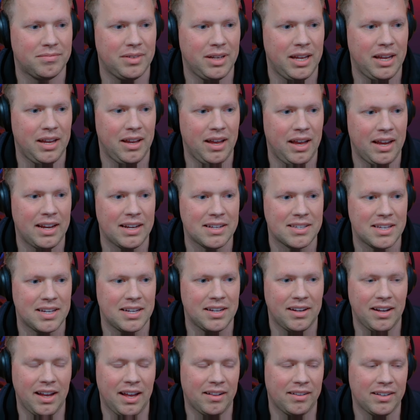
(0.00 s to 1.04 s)
I guess
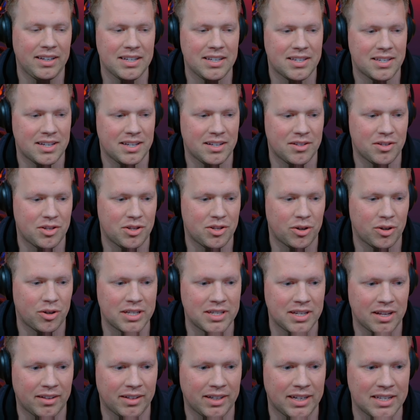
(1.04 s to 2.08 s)
in at least in
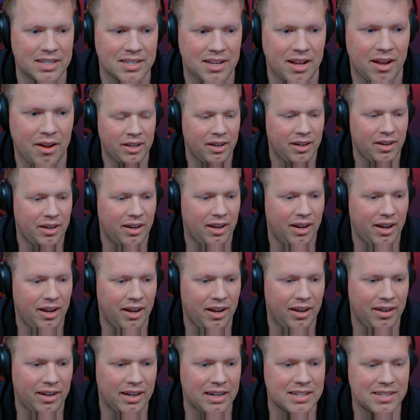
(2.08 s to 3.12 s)
storytelling and stuff,
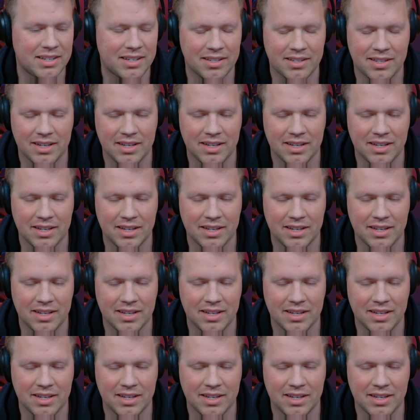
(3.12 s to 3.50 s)
uh, instances